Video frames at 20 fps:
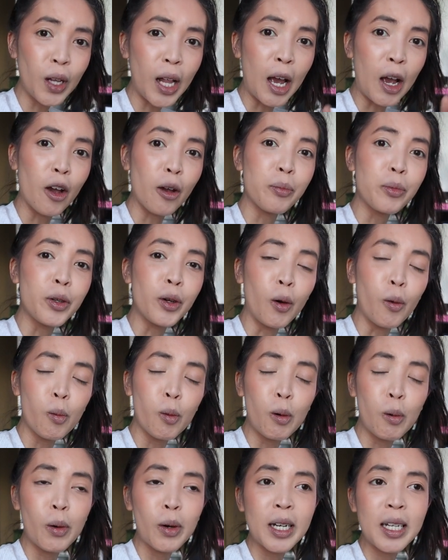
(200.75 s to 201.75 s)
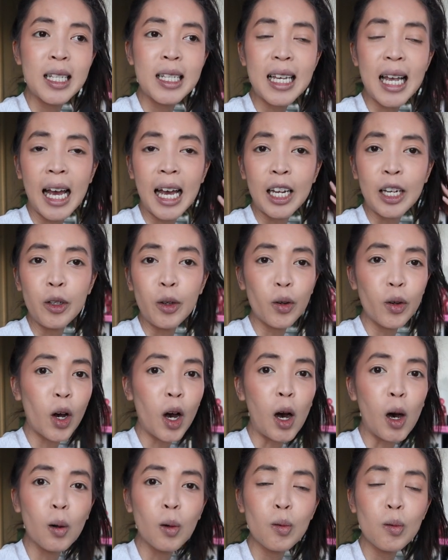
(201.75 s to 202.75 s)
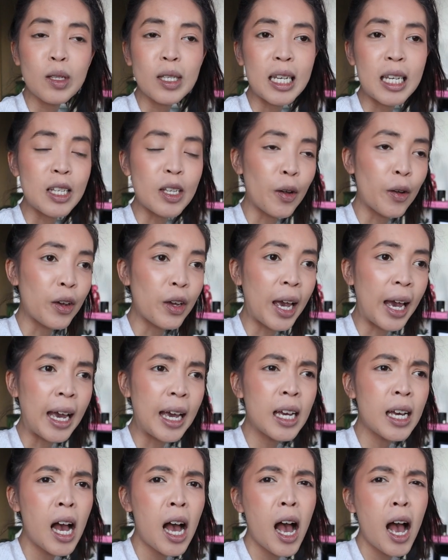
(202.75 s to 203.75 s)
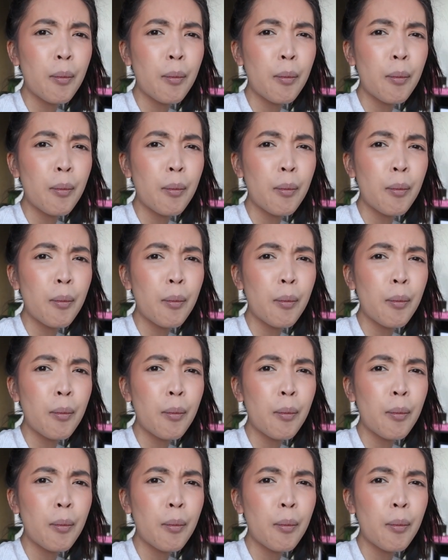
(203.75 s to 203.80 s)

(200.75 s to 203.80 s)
I hope your Woolworths and your Coles is okay.